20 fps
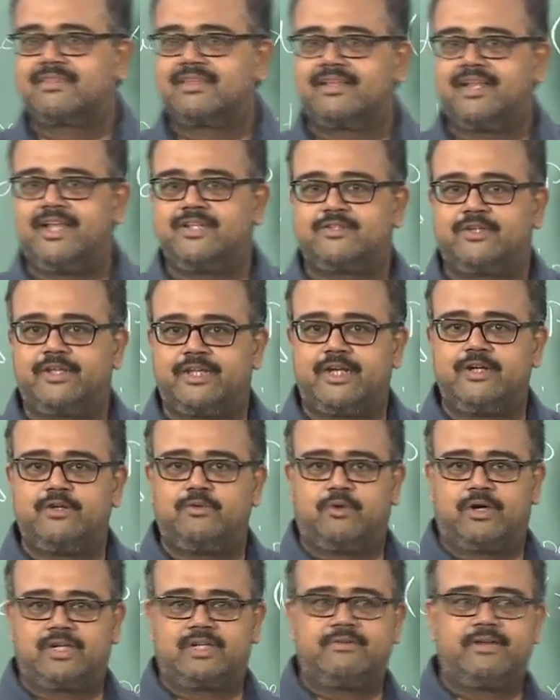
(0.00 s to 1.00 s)
right. So you can do
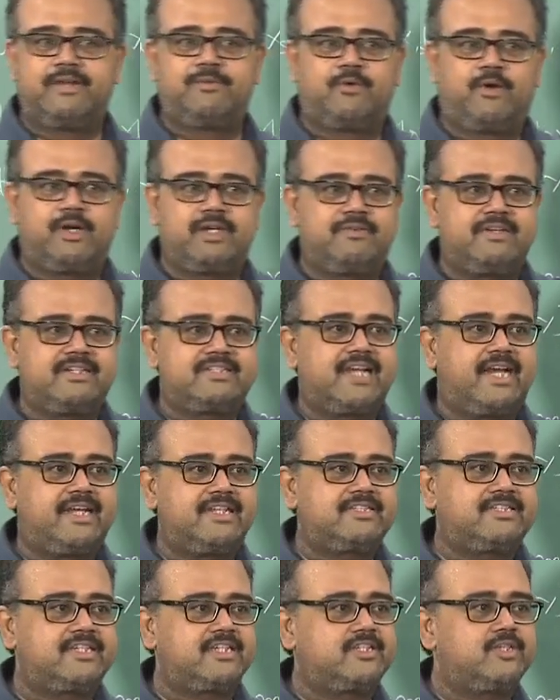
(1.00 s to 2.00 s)
whatever
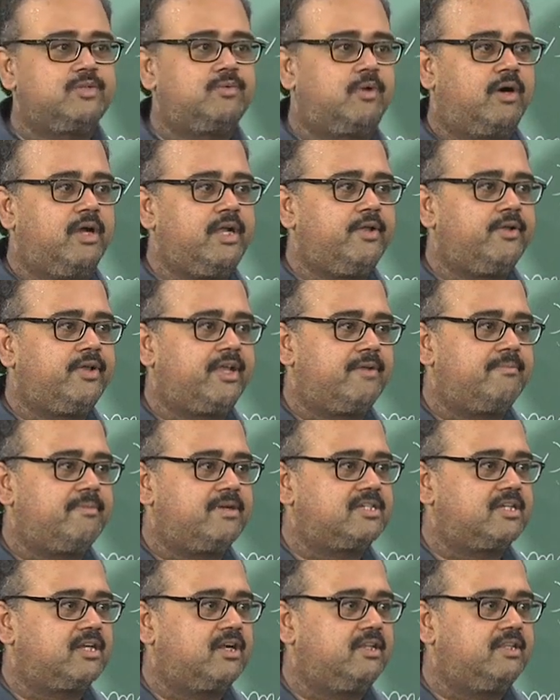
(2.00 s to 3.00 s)
statistics you want, you can
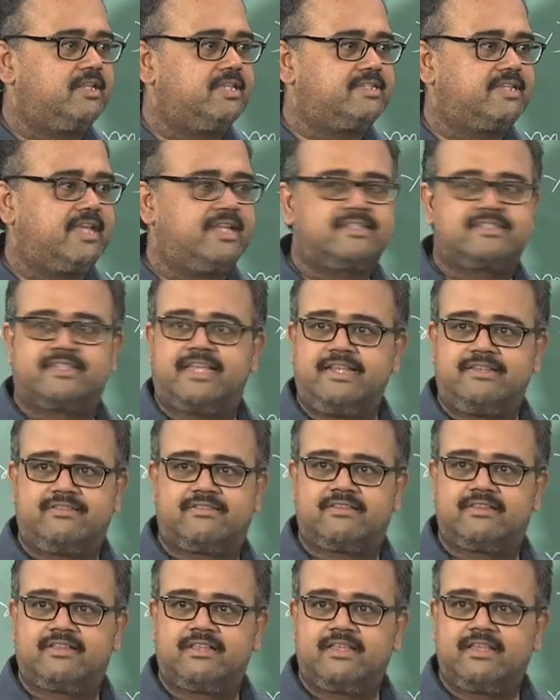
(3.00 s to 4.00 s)
measure on these L
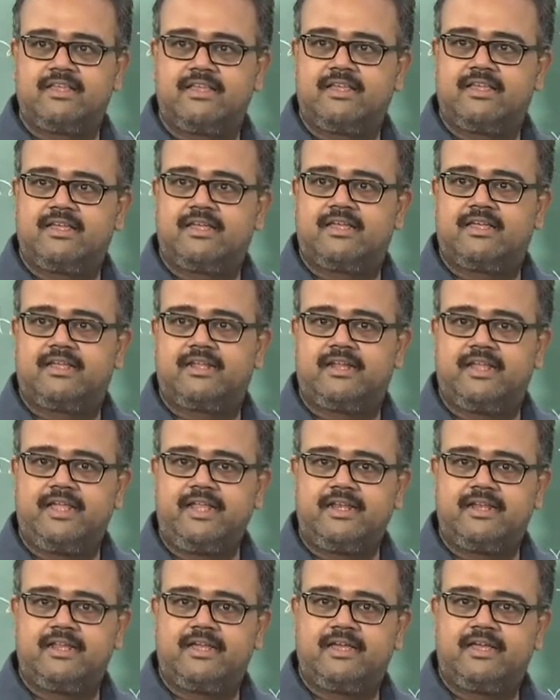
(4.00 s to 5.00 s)
sets,
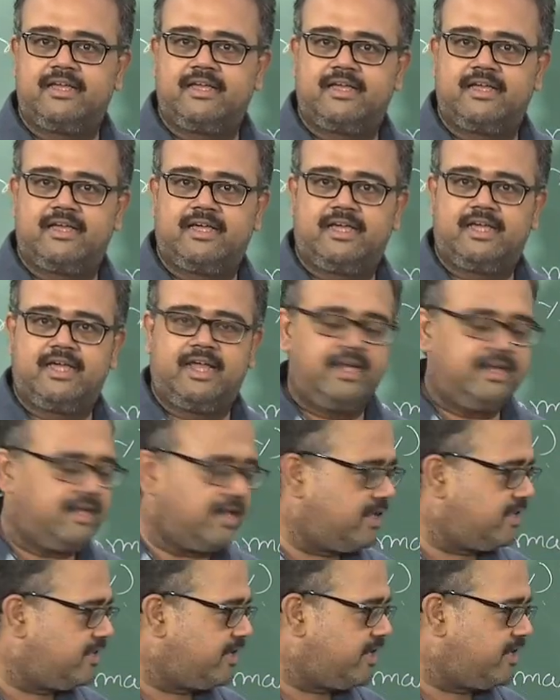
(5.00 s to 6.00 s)
right,
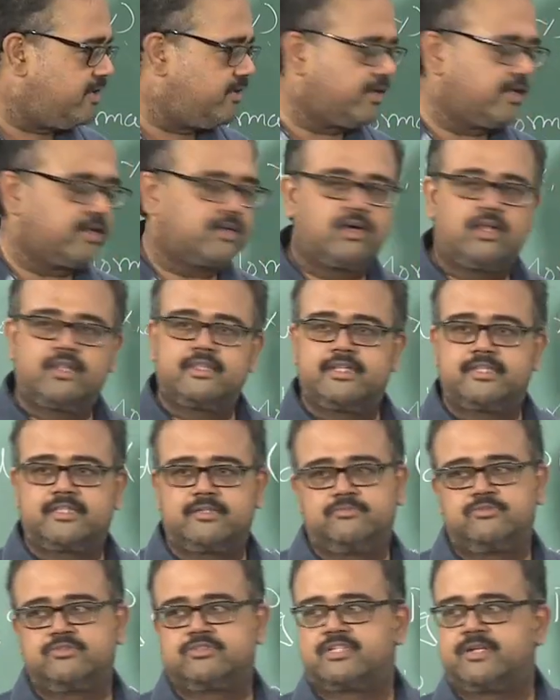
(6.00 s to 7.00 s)
and then you can call that the
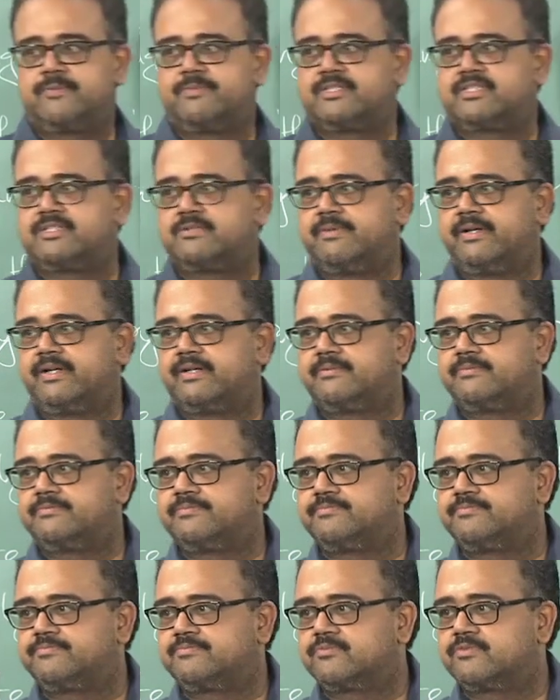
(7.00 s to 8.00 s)
bootstrap estimate.
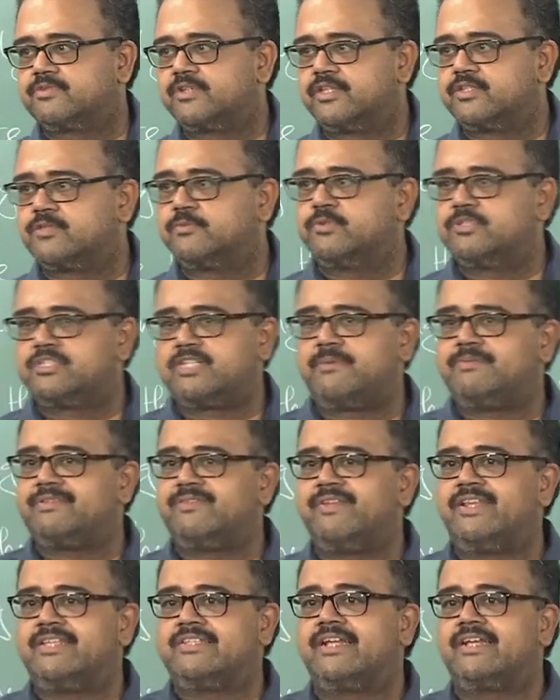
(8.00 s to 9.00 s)
Okay, so bootstrap is a
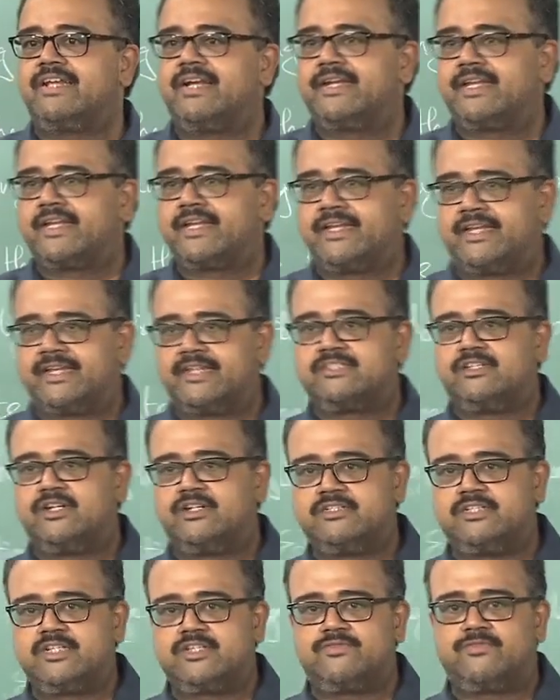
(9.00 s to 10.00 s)
very general technique, it is
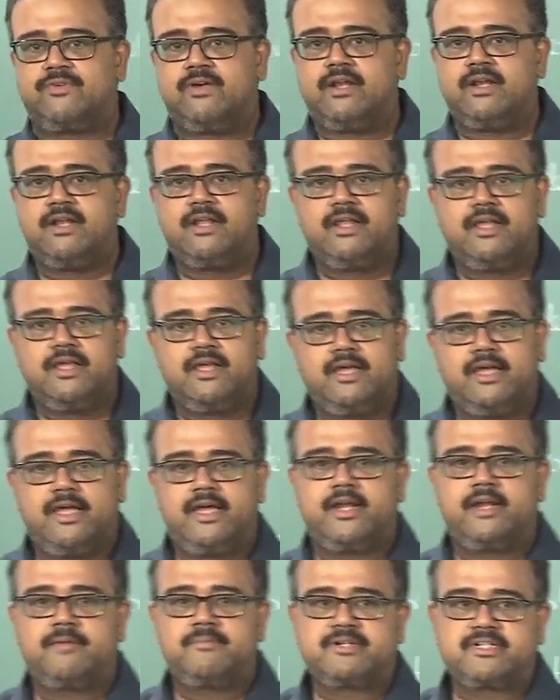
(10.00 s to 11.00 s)
not just for
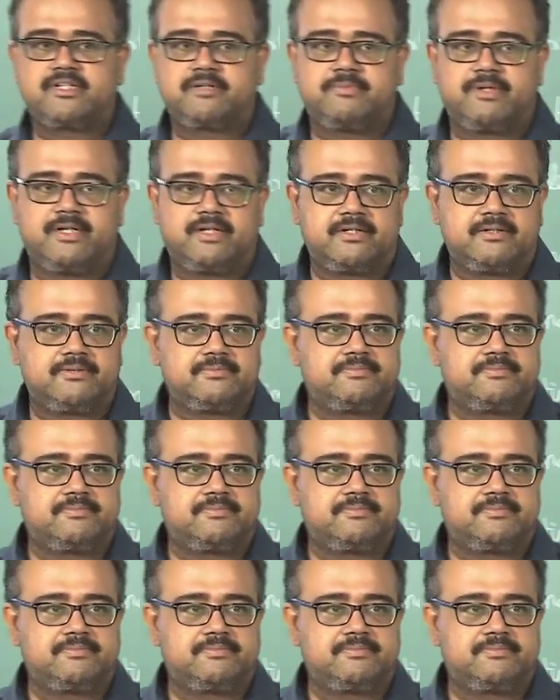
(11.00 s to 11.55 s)
error measurement.